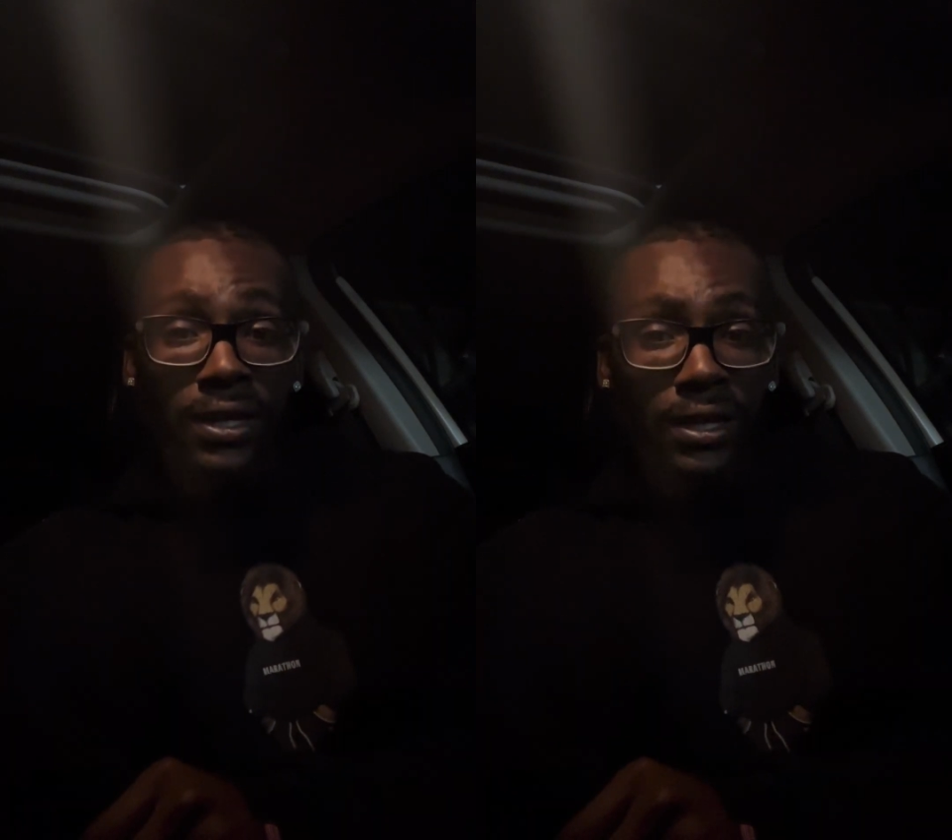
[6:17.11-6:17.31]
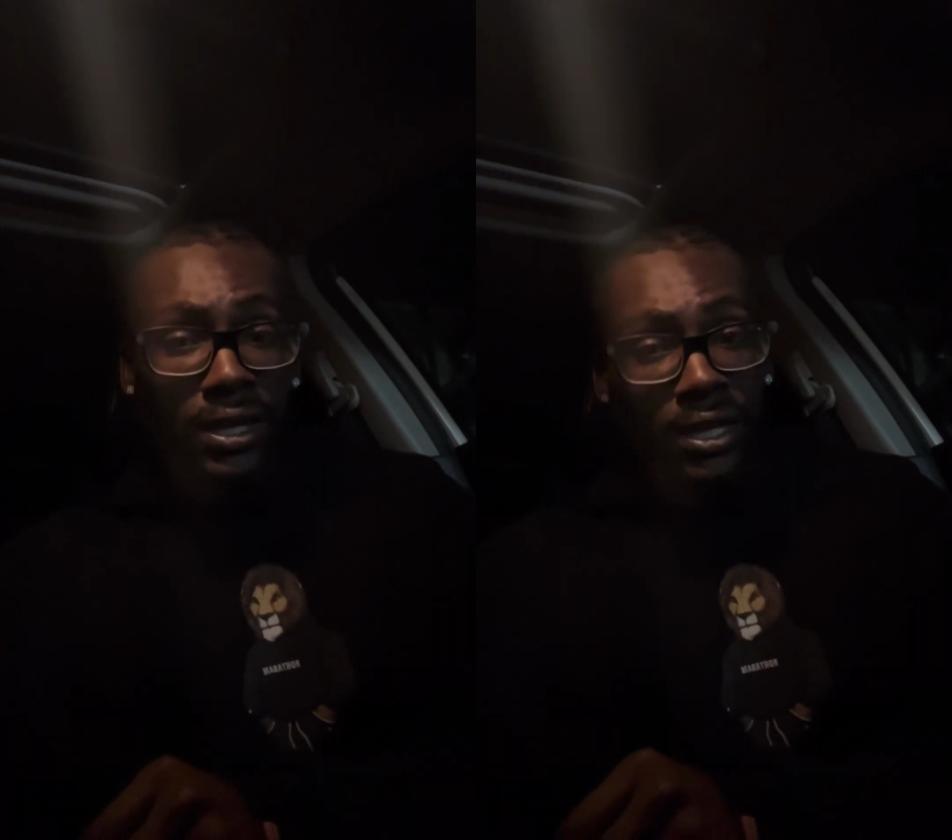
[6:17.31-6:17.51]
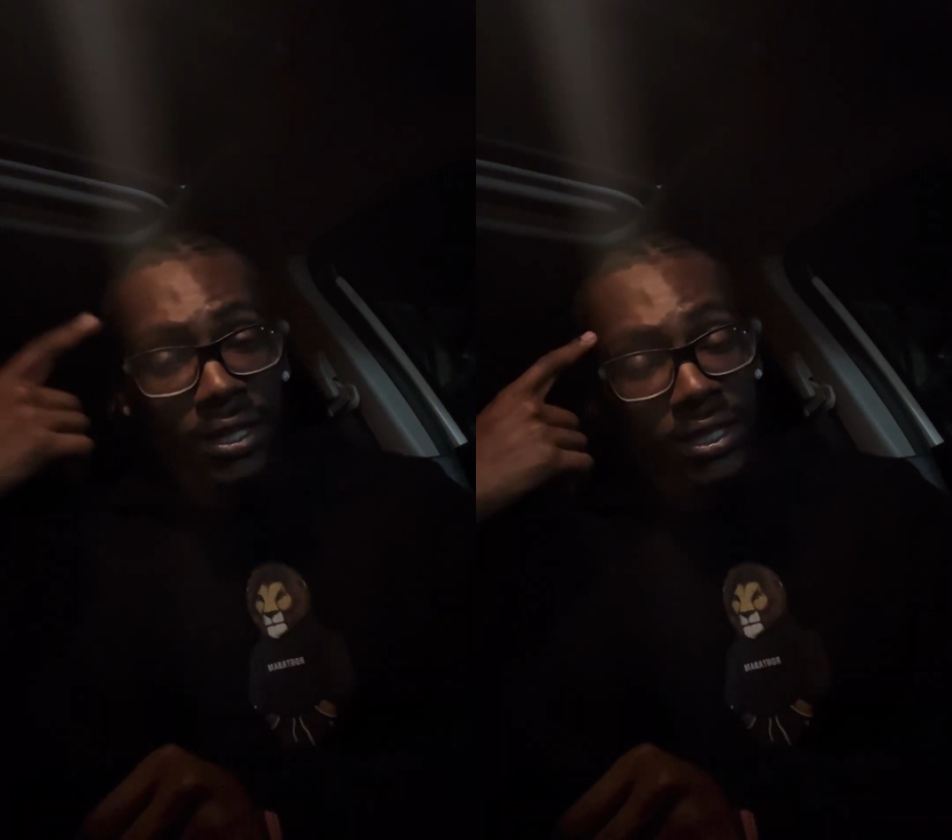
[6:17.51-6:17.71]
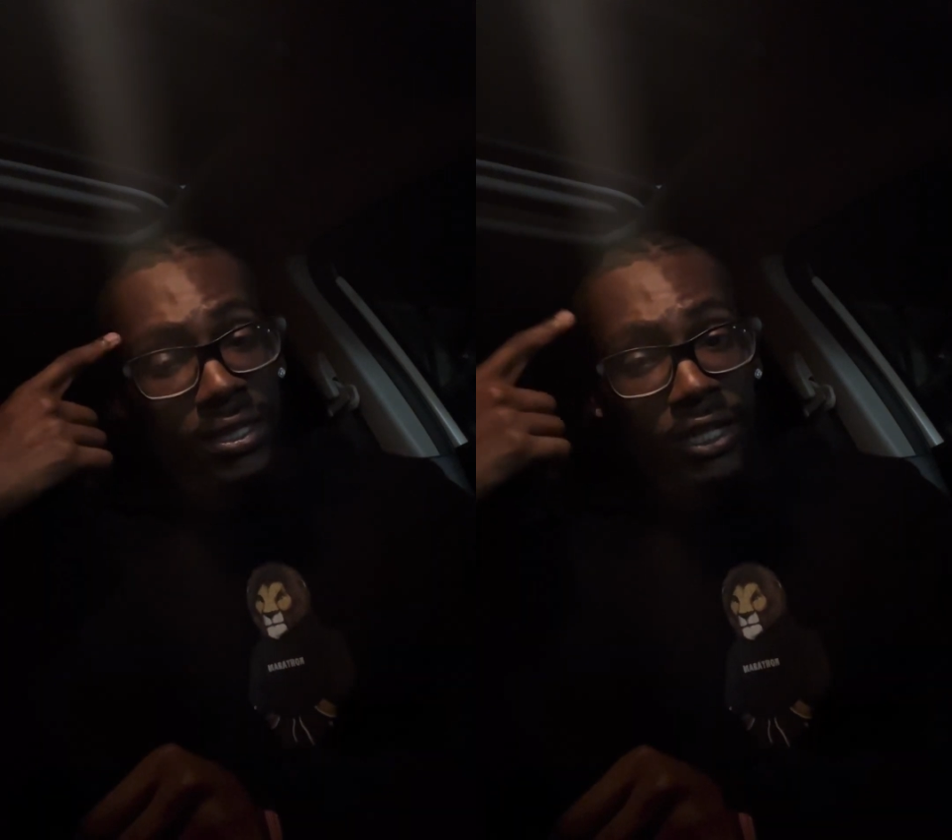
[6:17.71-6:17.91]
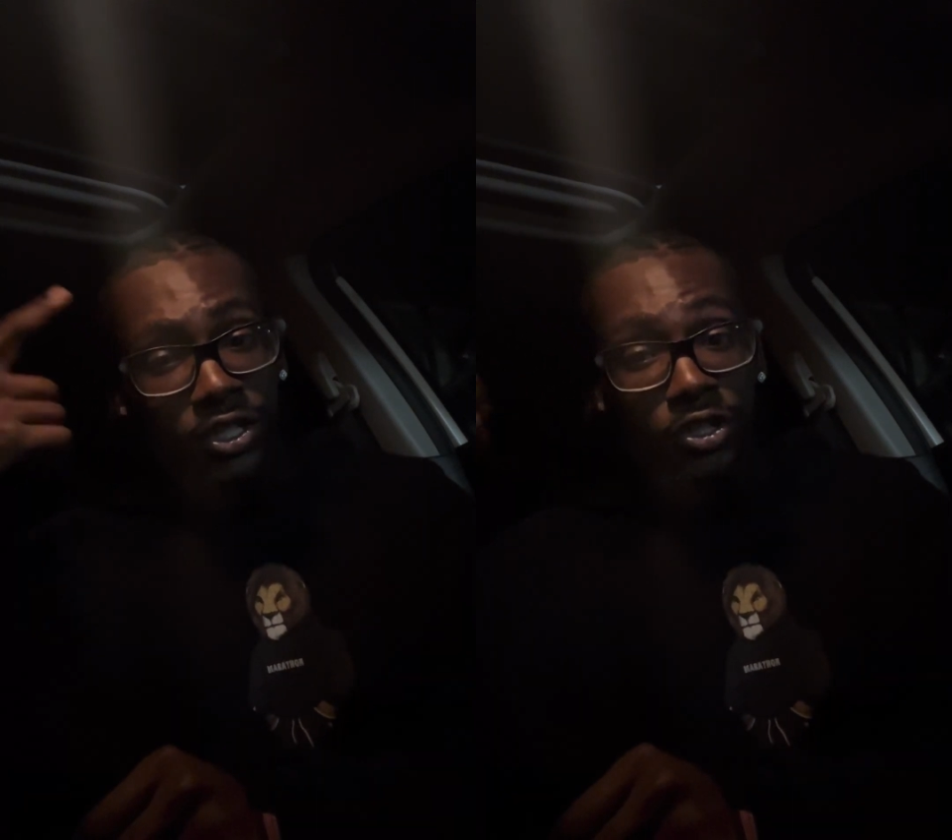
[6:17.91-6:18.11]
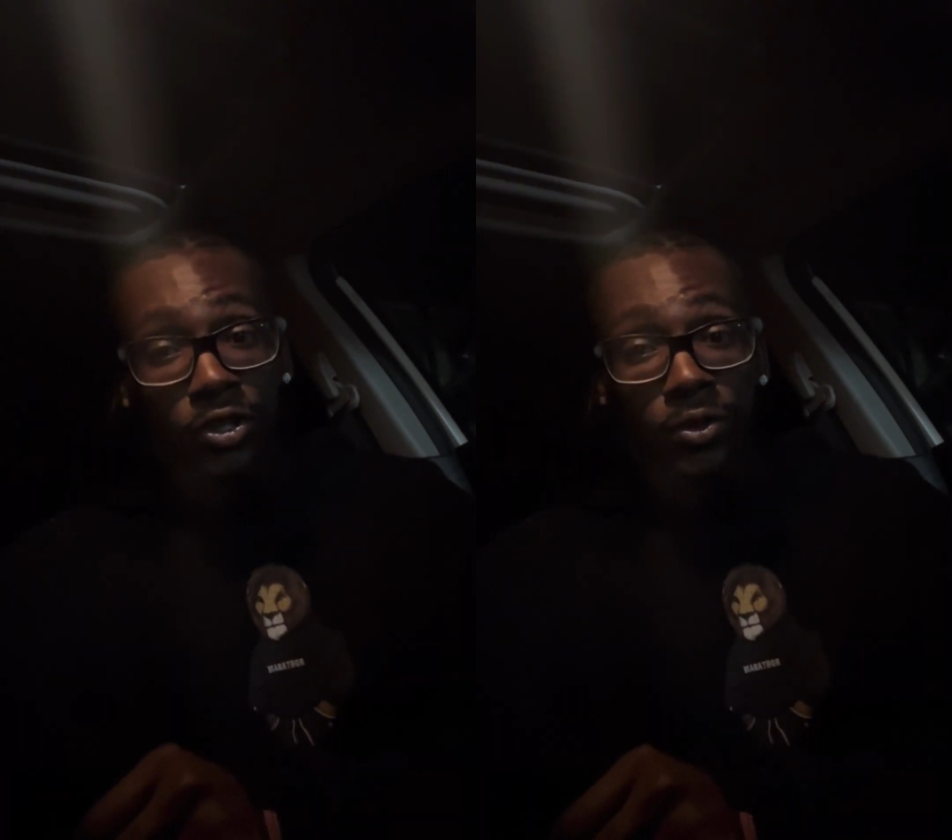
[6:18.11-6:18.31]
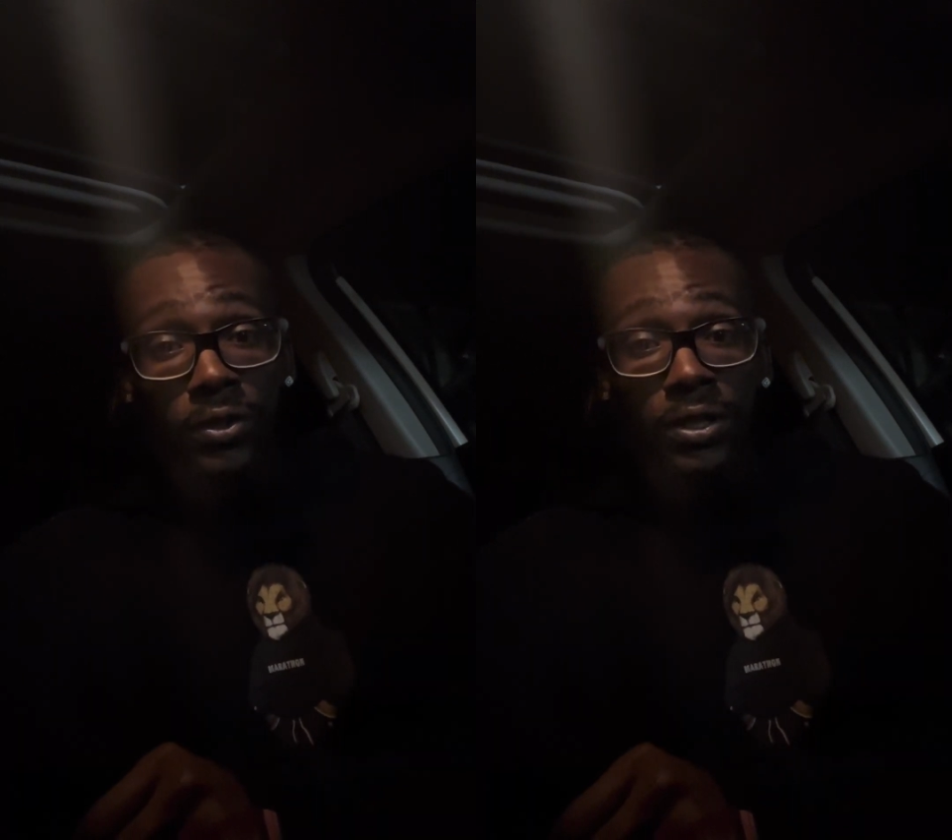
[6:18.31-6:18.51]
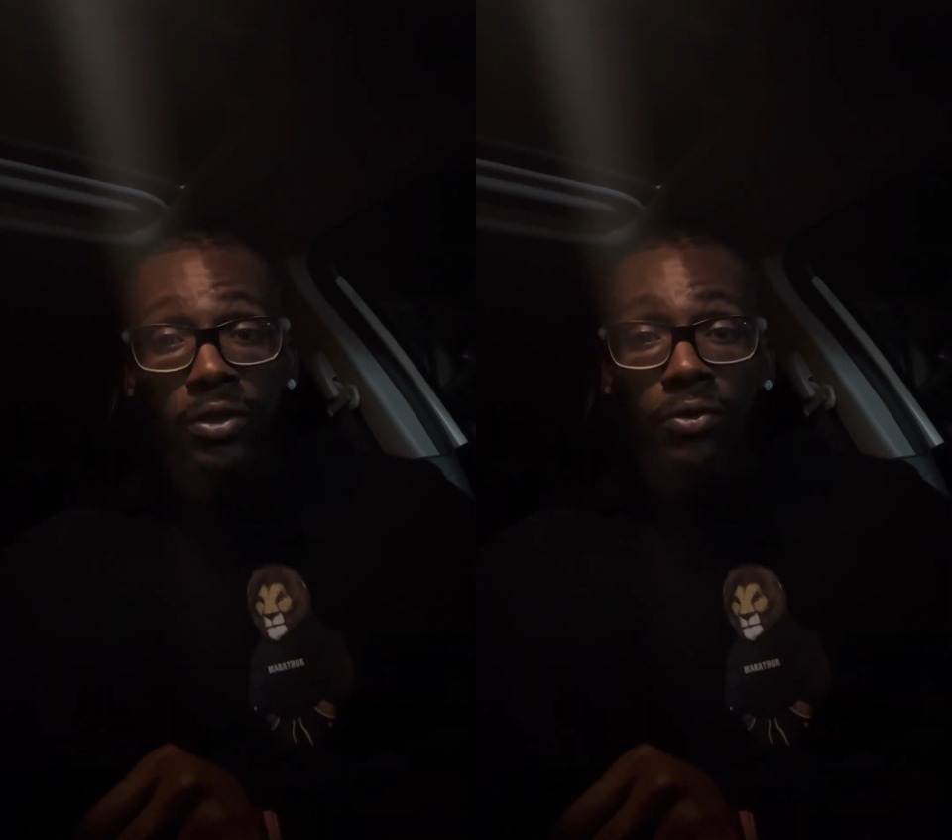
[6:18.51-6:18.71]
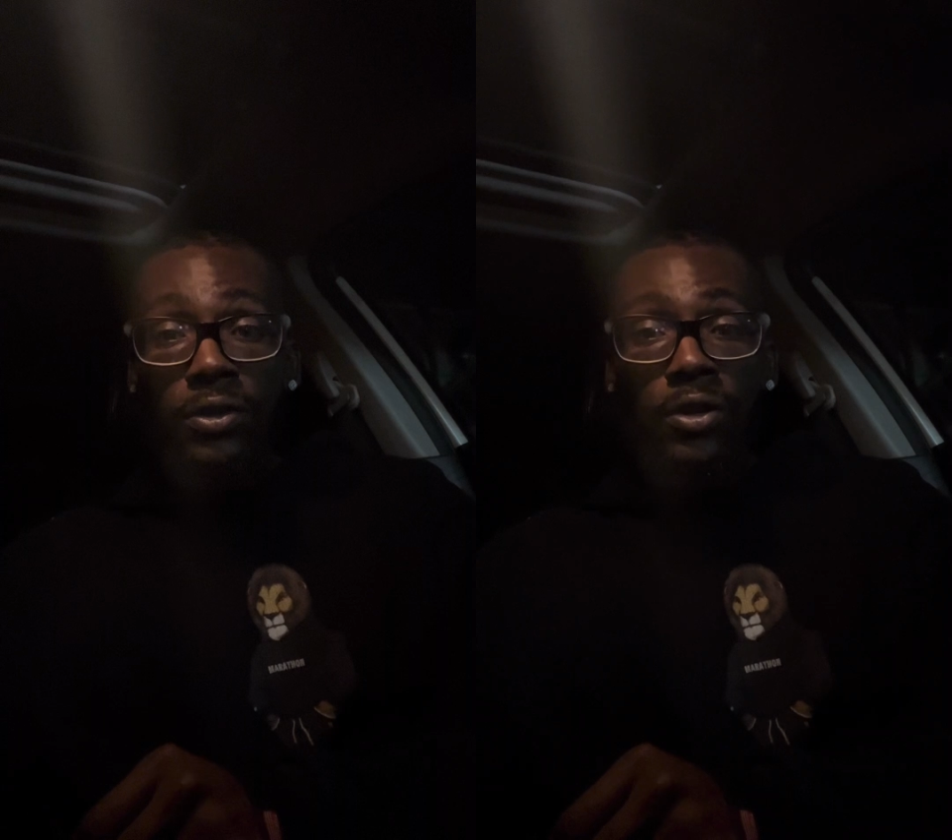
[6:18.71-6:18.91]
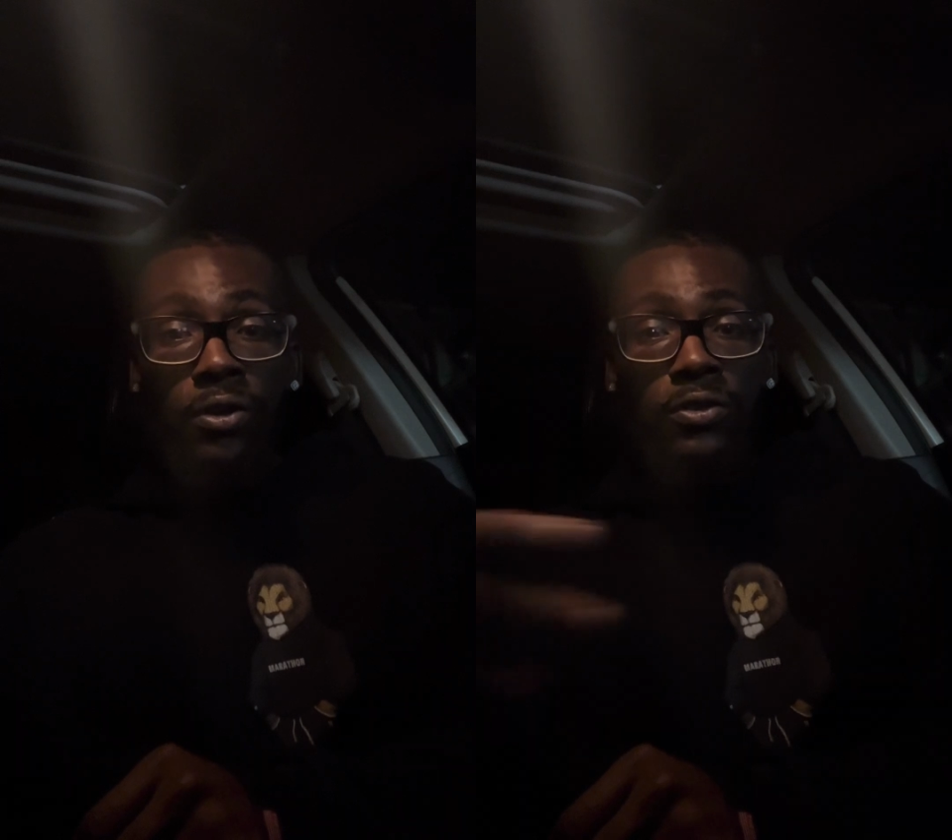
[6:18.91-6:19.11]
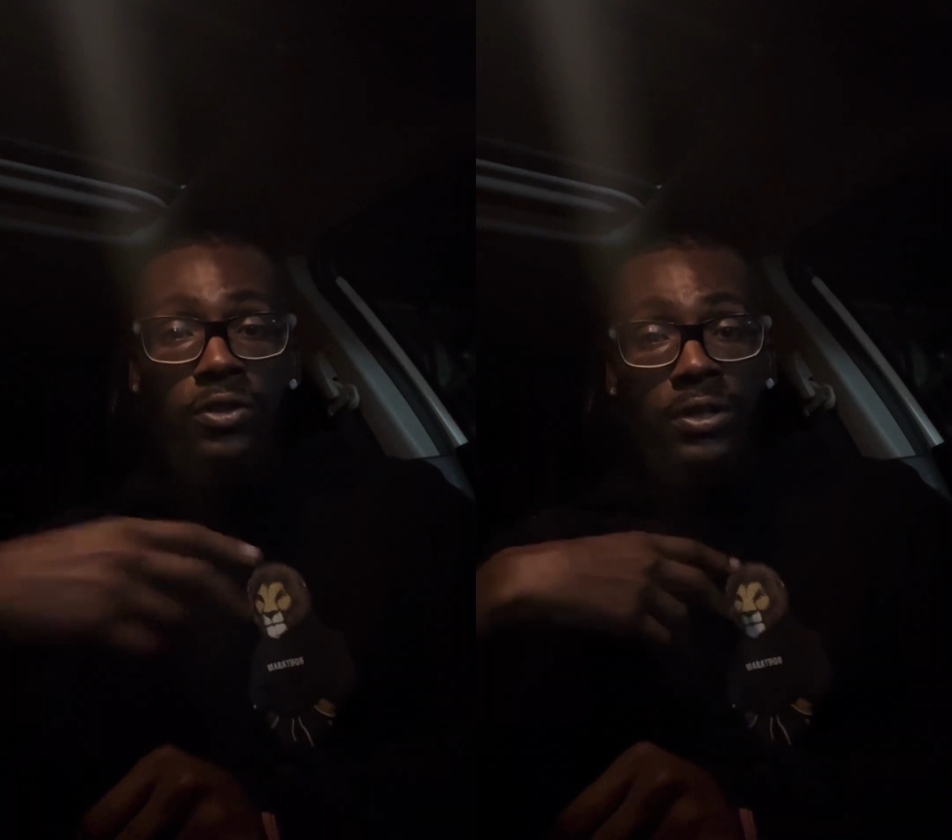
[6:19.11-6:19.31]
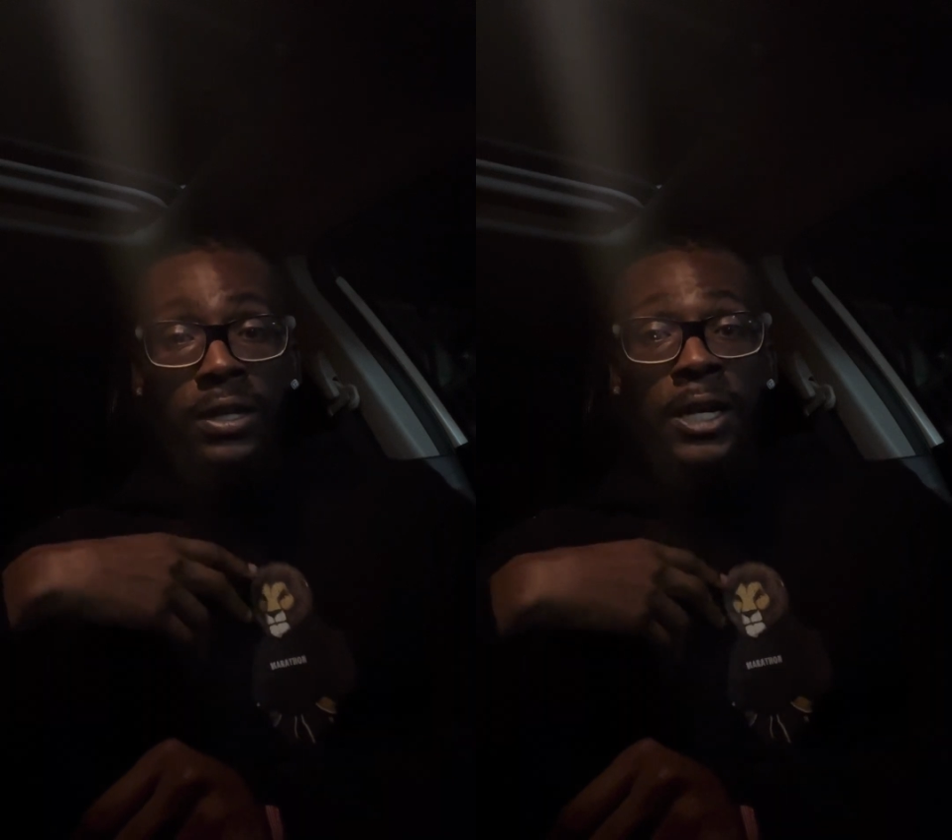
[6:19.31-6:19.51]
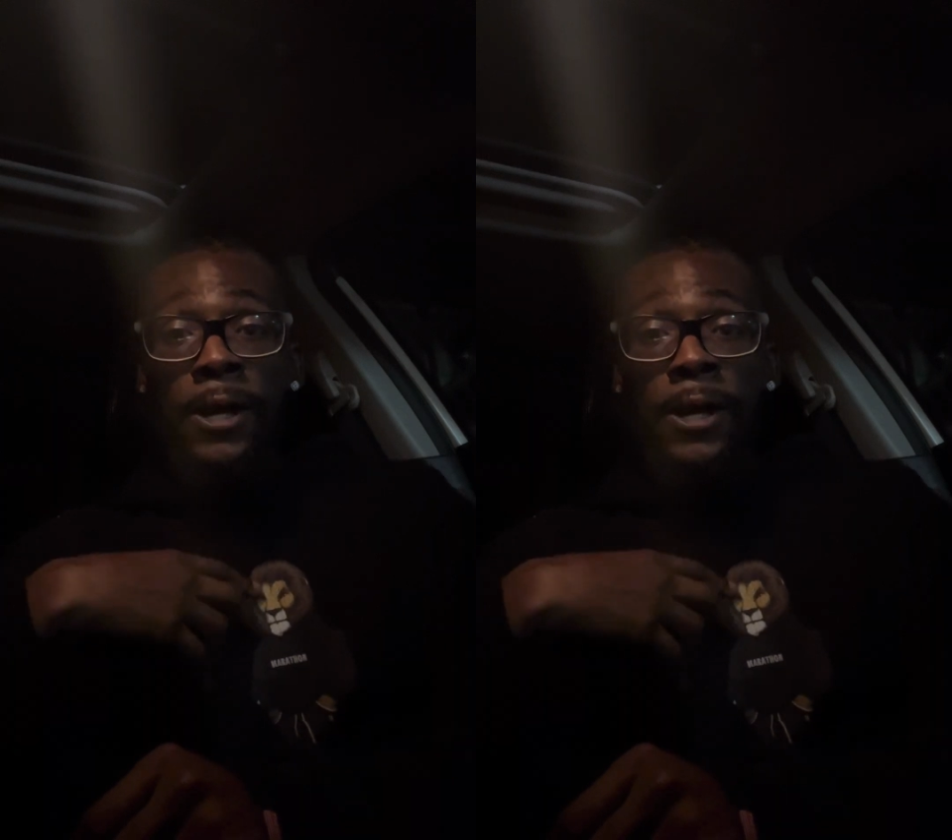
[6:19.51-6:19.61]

the things that you're choosing to indulge in.